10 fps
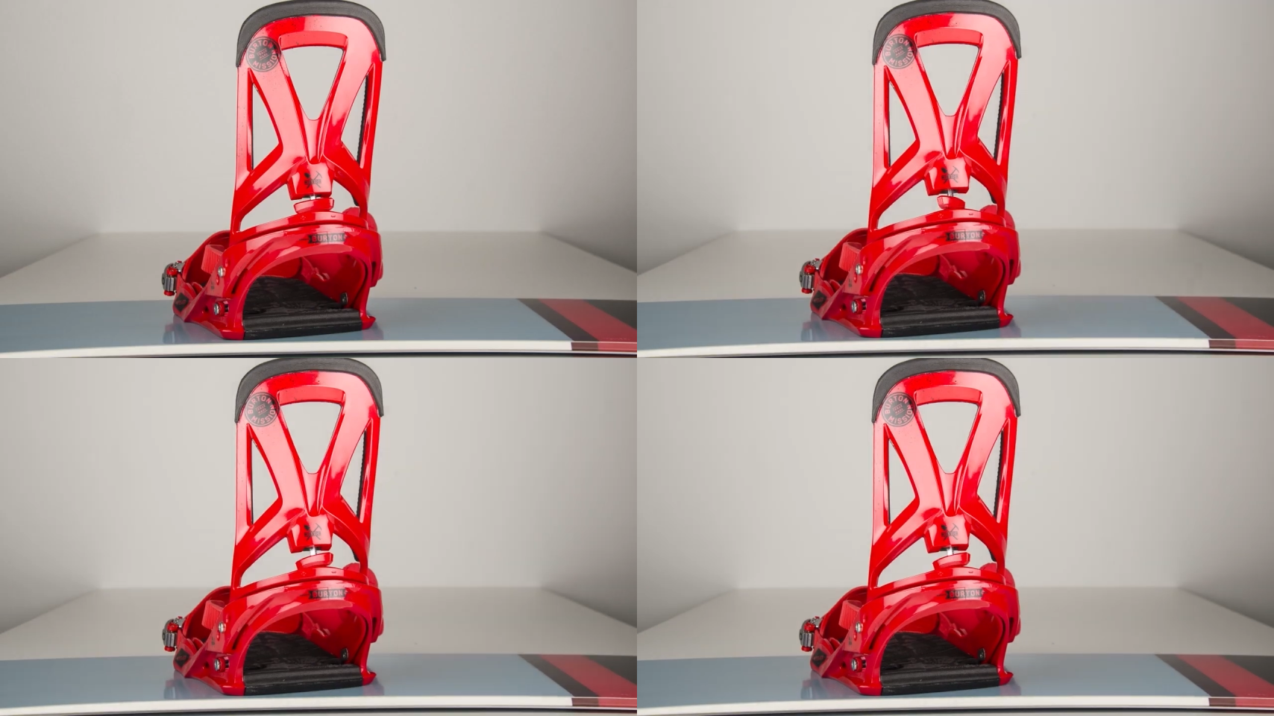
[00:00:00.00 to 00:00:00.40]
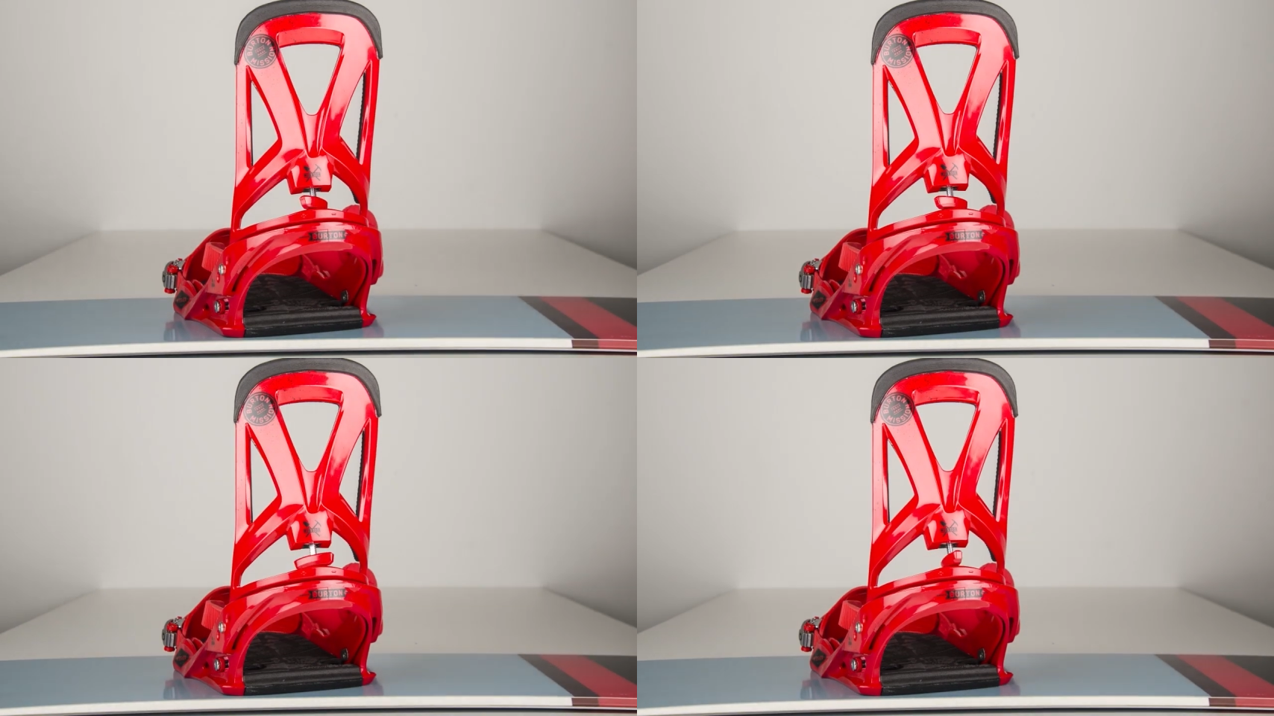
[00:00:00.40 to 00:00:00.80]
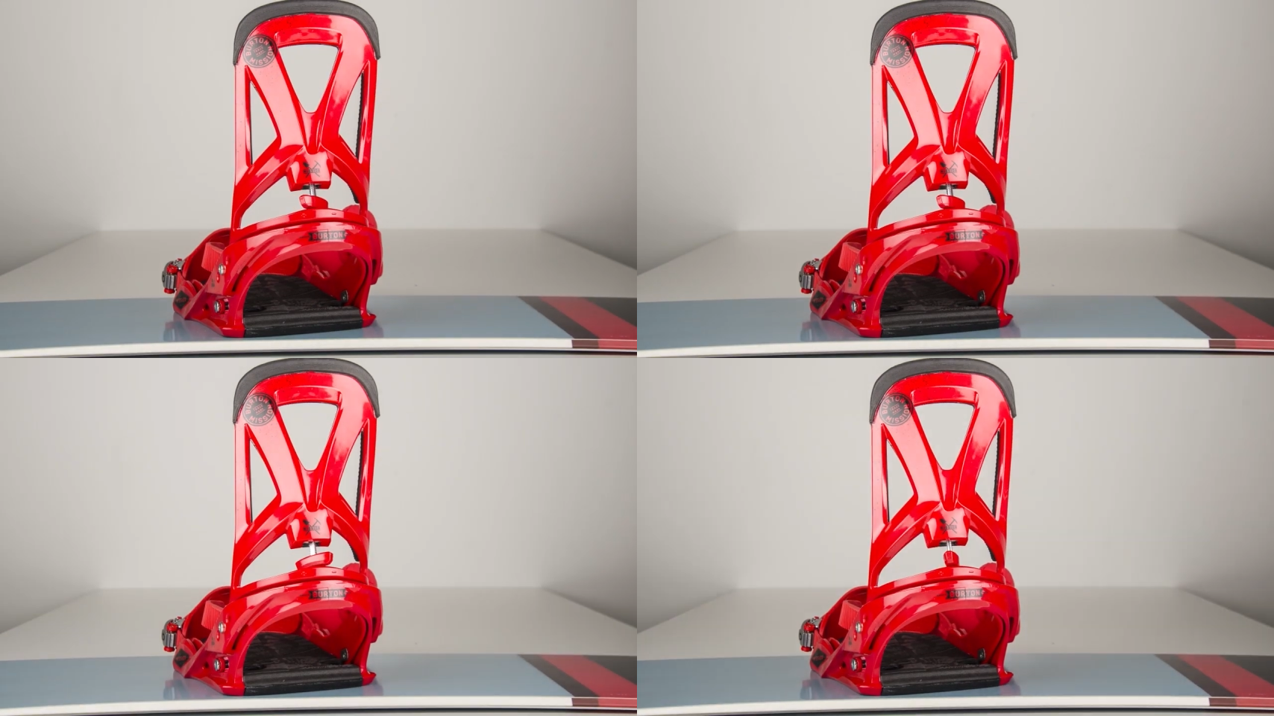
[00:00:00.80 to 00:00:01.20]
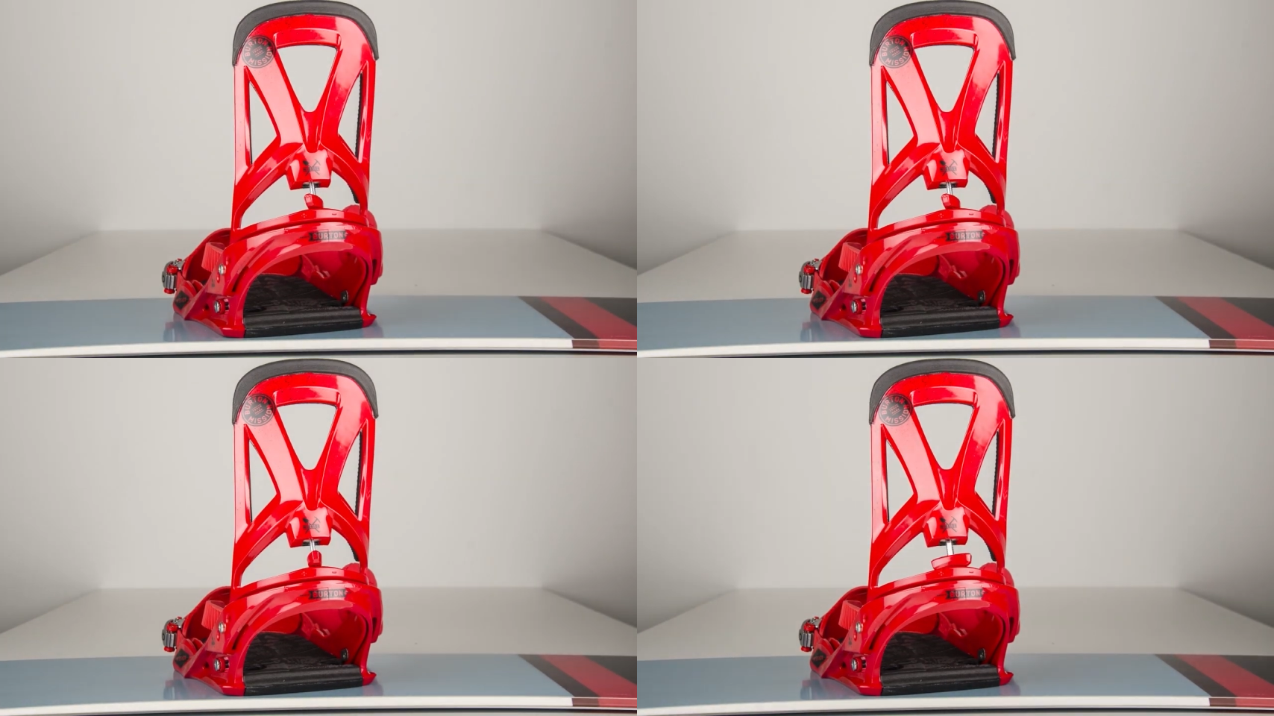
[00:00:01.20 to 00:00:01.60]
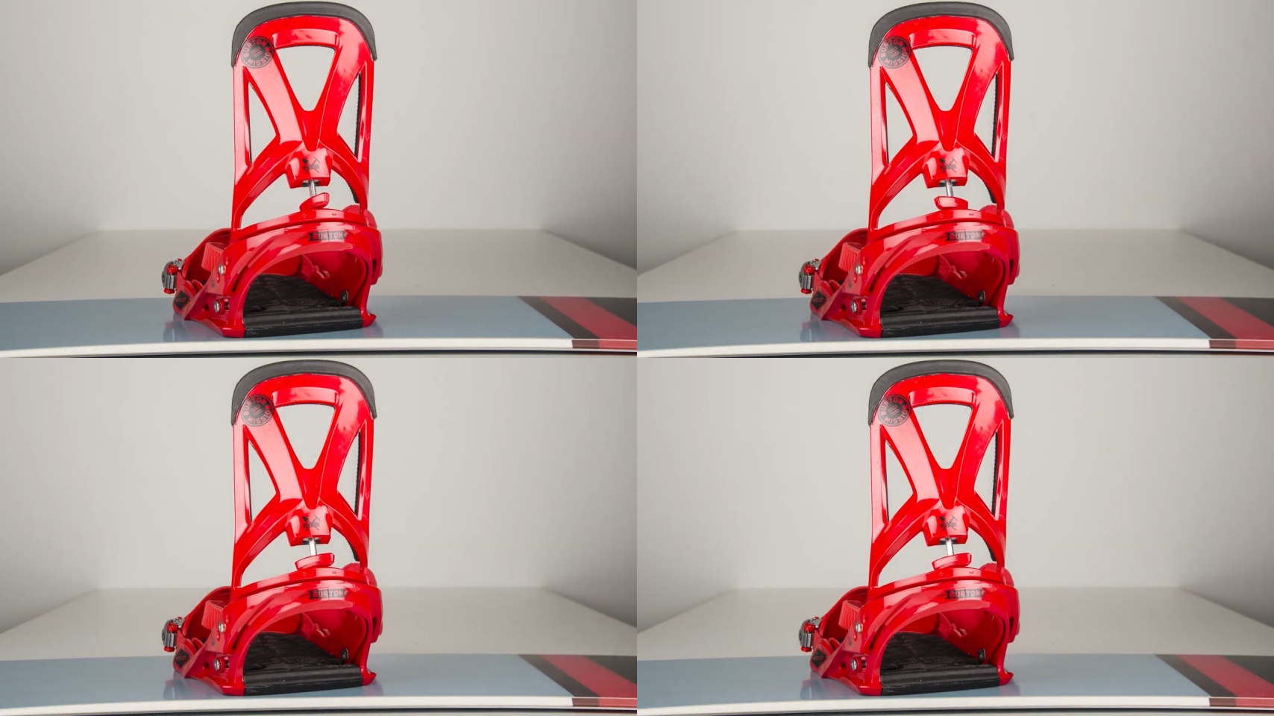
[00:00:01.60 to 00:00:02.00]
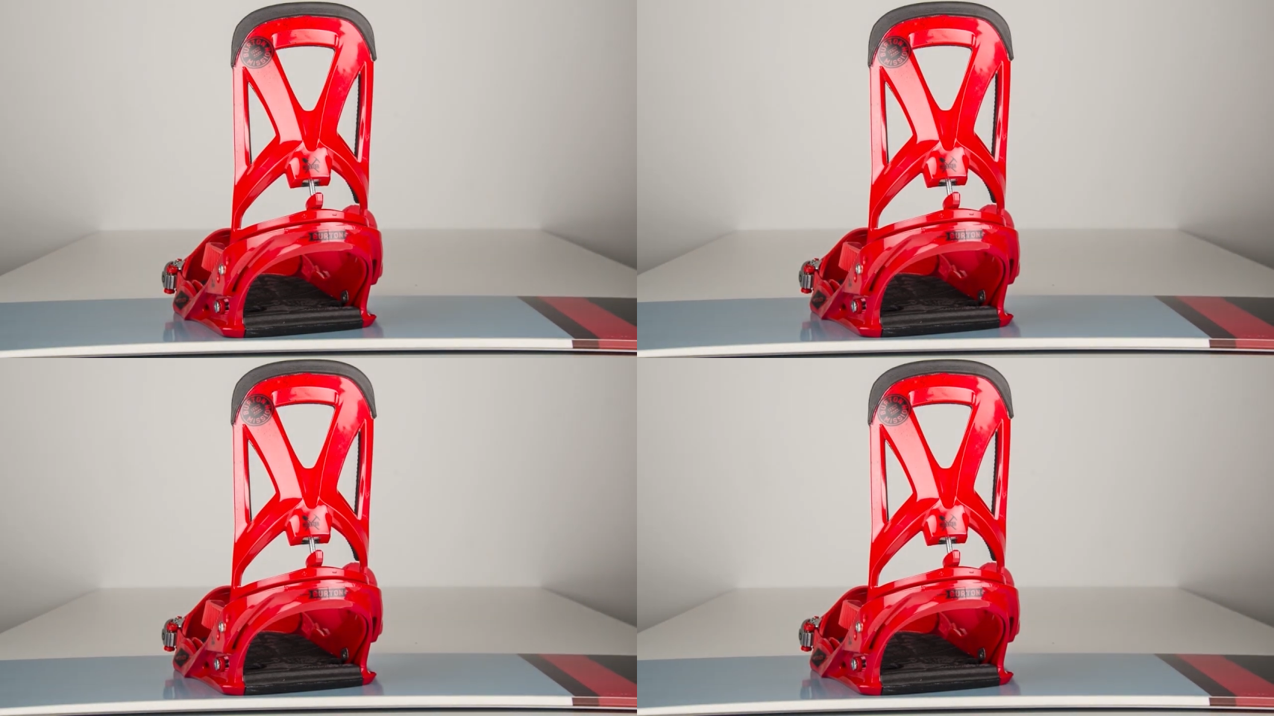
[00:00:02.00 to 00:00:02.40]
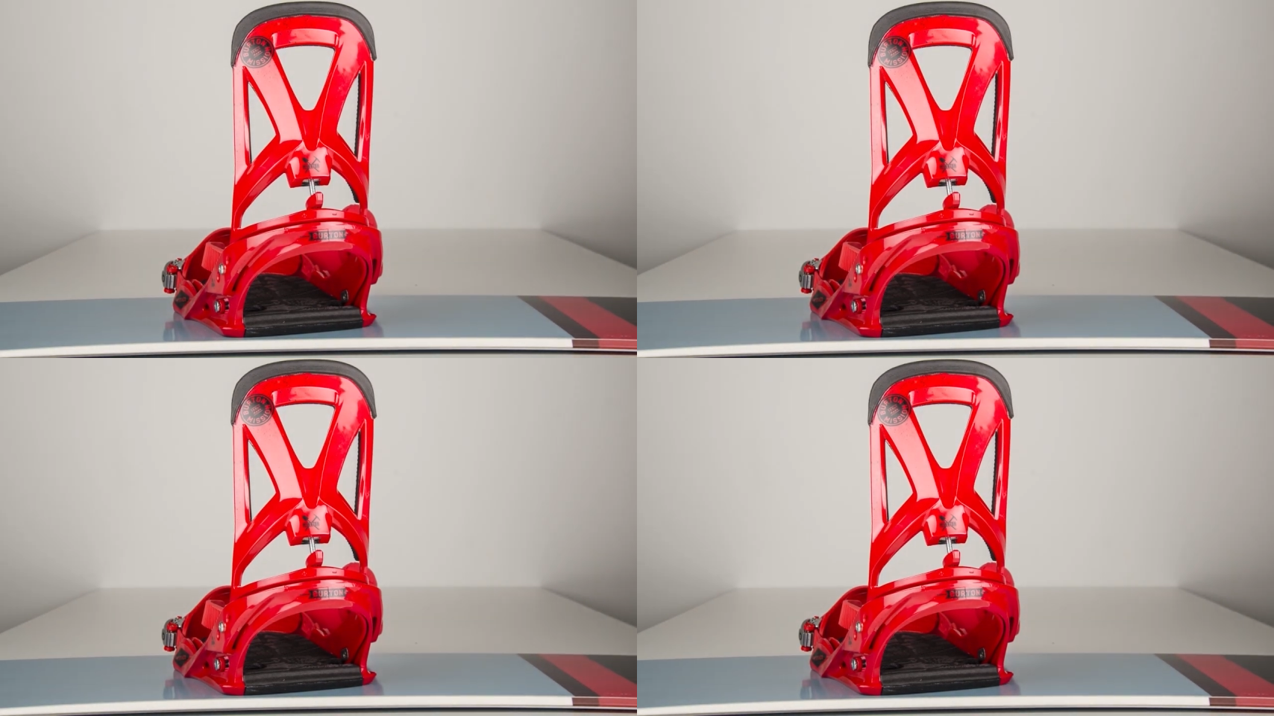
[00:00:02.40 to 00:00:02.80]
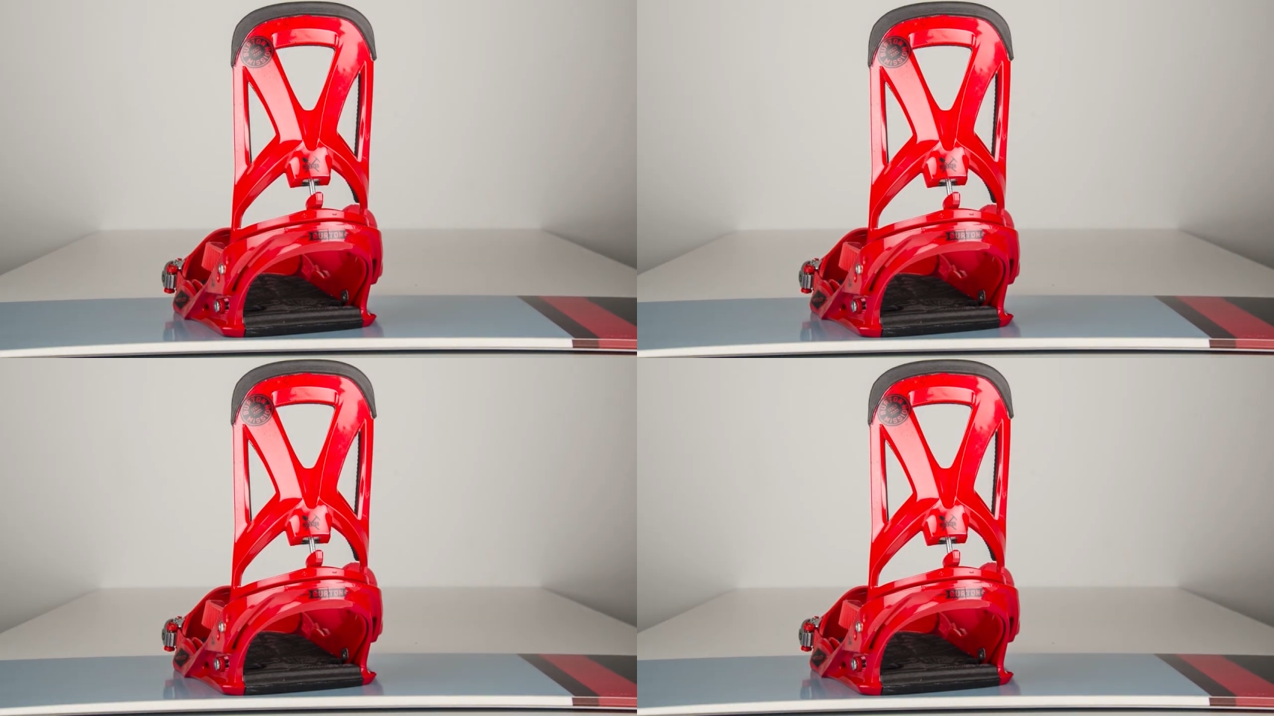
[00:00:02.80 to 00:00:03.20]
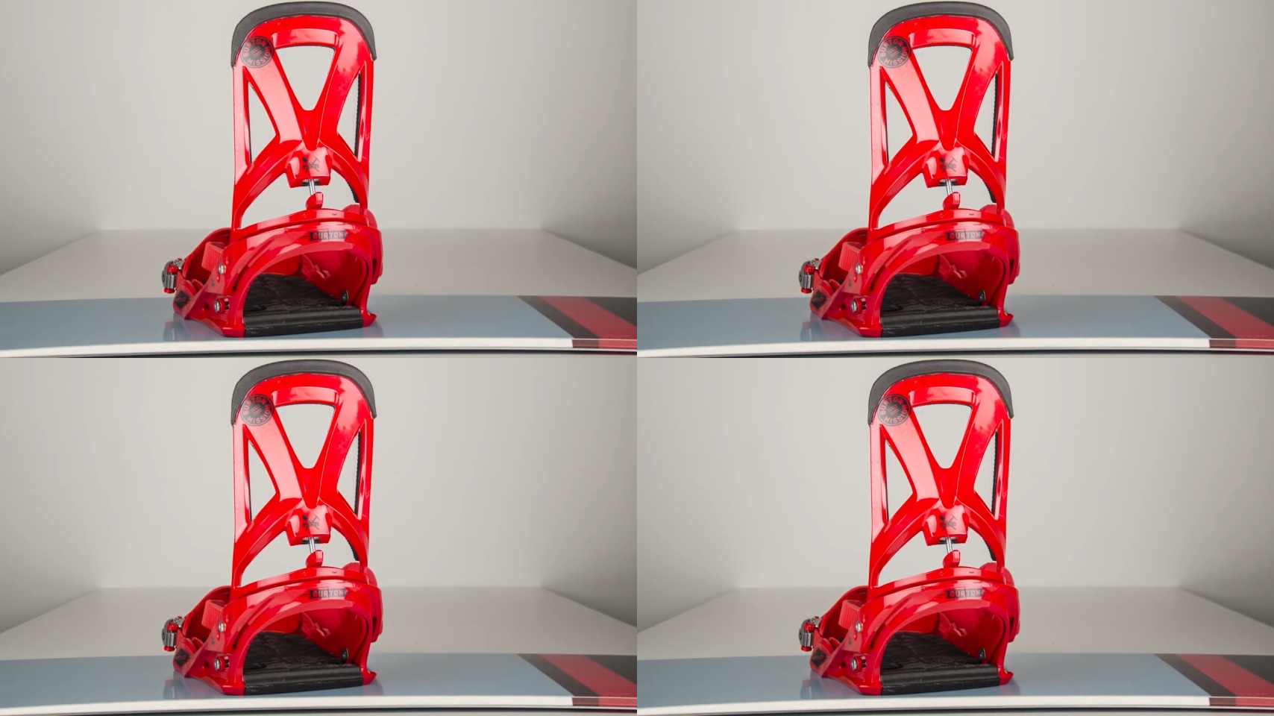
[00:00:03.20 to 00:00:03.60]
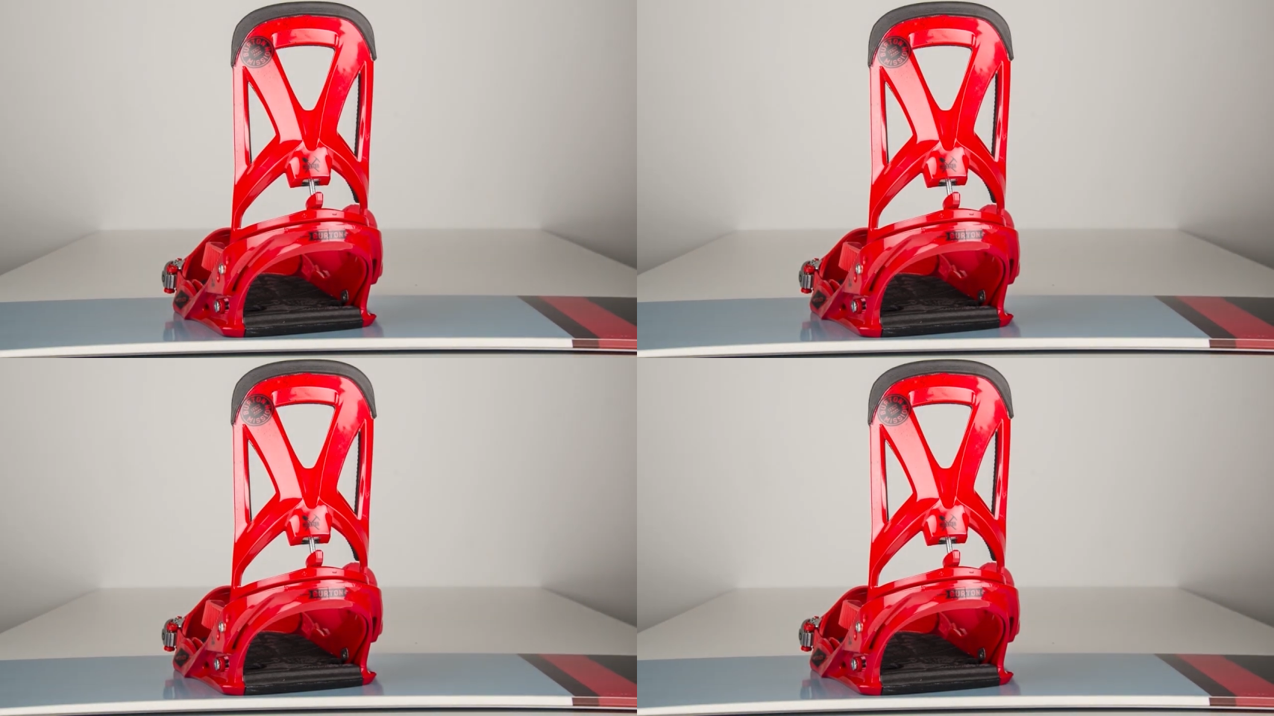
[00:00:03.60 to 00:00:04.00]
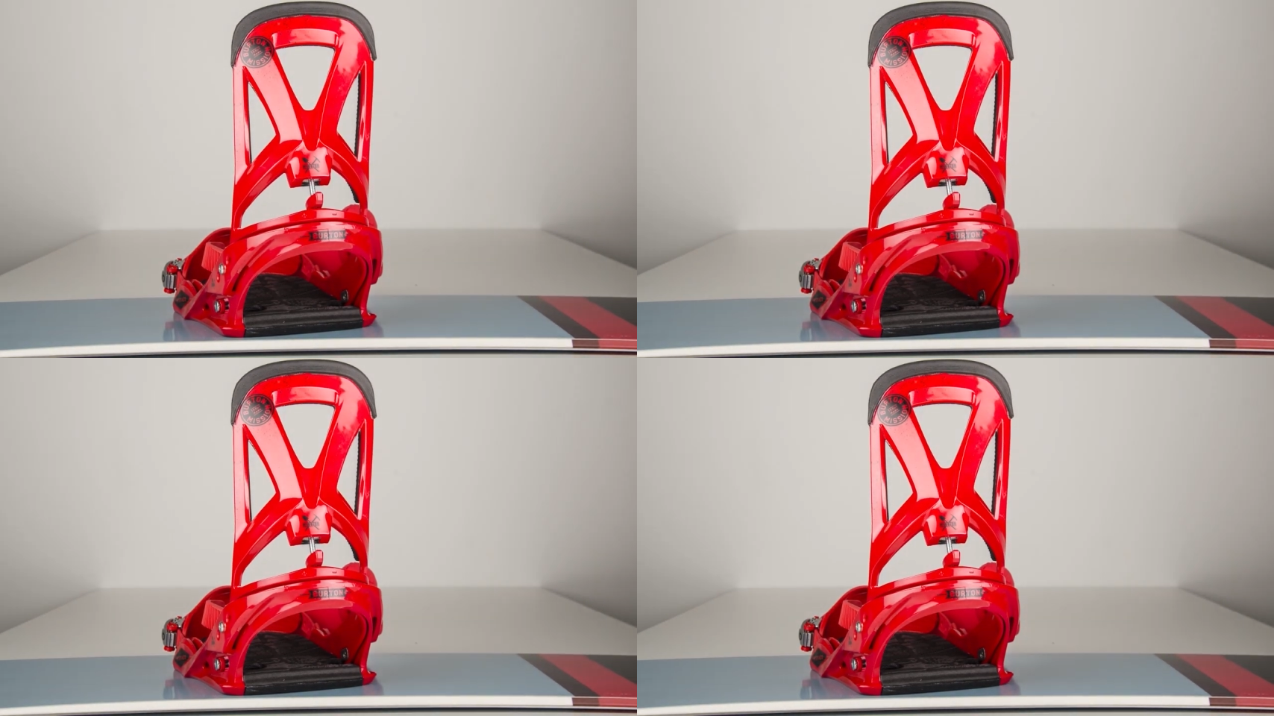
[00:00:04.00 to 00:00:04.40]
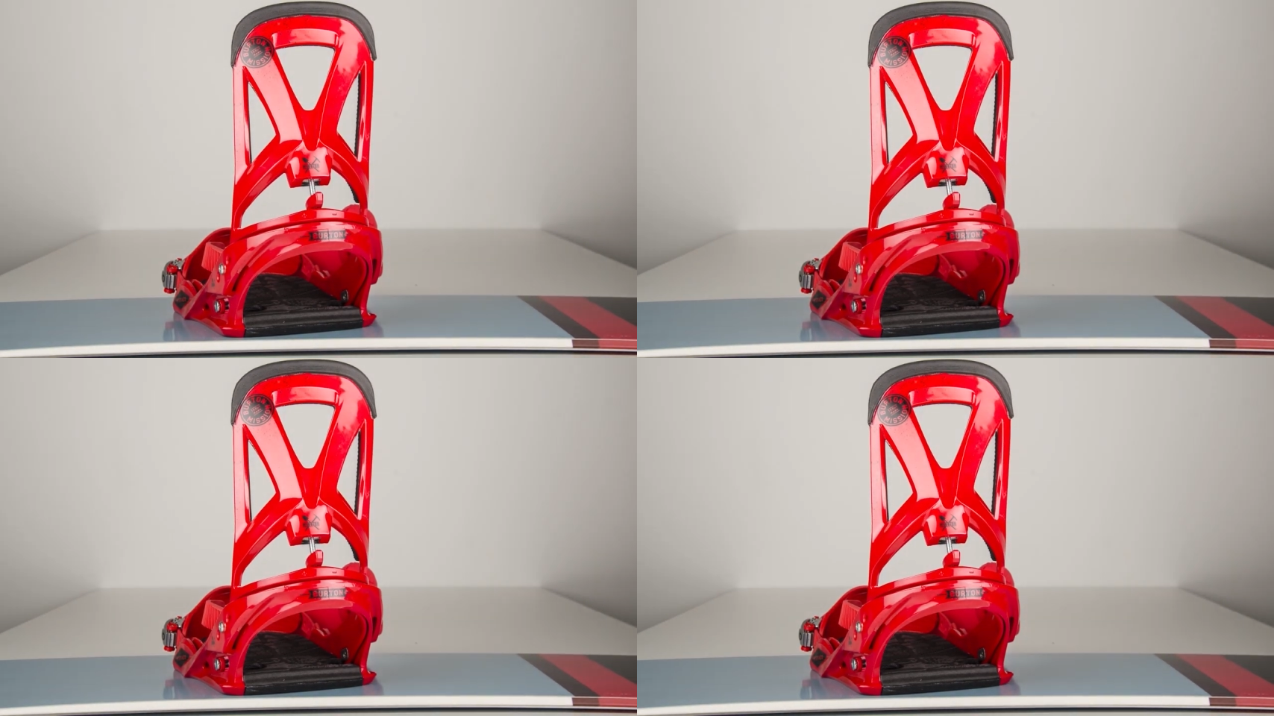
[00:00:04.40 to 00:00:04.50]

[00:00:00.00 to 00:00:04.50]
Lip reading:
(no speaker visible)